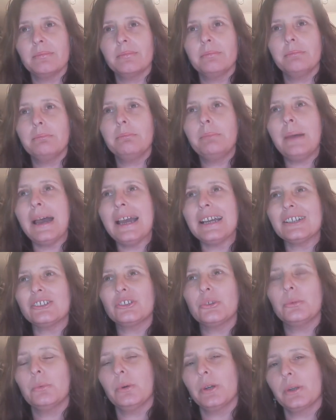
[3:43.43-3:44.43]
back
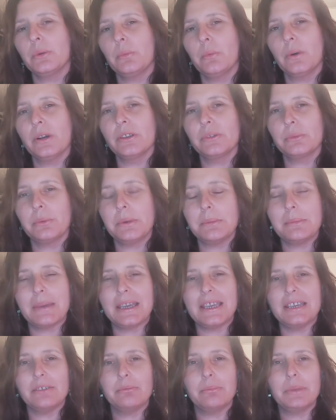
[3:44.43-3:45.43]
to what it was we
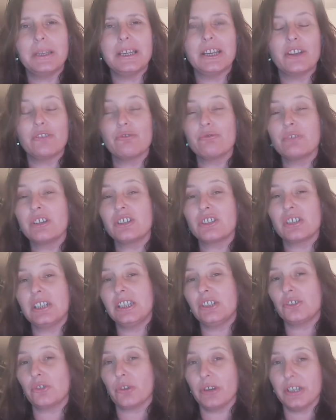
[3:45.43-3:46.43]
may have been originally
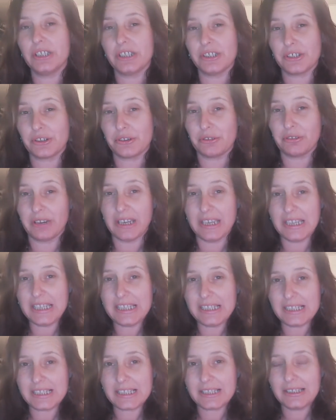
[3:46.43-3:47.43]
trying to
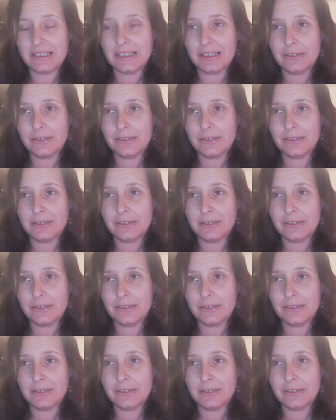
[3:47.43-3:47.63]
create,